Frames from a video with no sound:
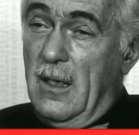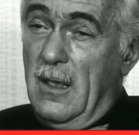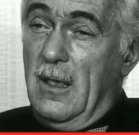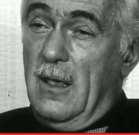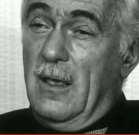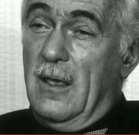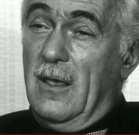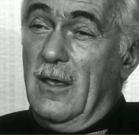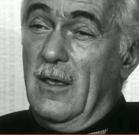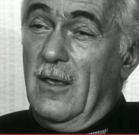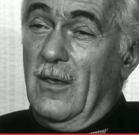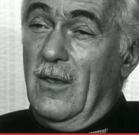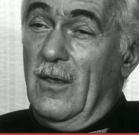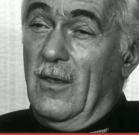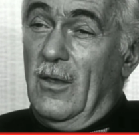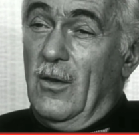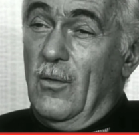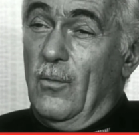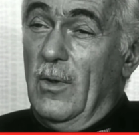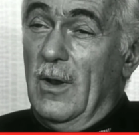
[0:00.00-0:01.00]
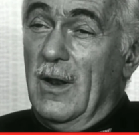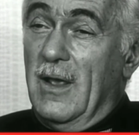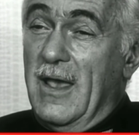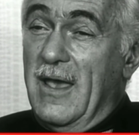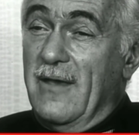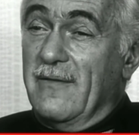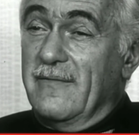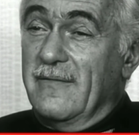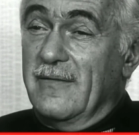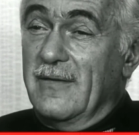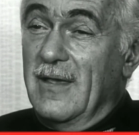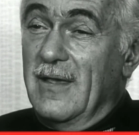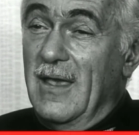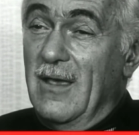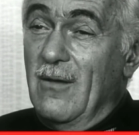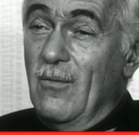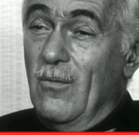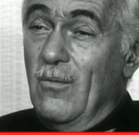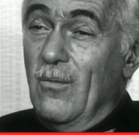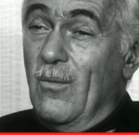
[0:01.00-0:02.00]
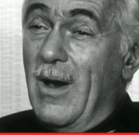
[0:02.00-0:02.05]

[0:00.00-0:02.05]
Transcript: You will have a